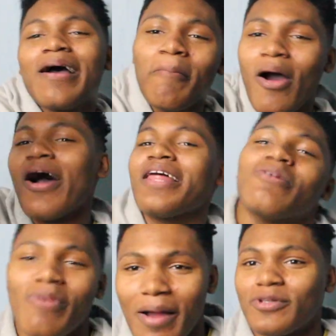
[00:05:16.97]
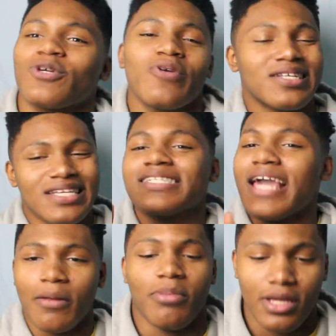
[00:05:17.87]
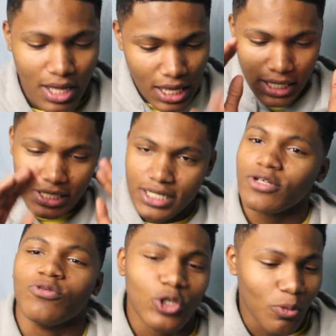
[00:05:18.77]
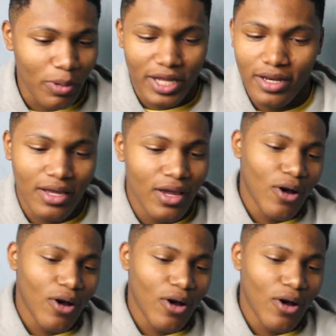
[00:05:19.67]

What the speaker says: talking about other rappers' careers, that's gotta be a diss on Joe Budden.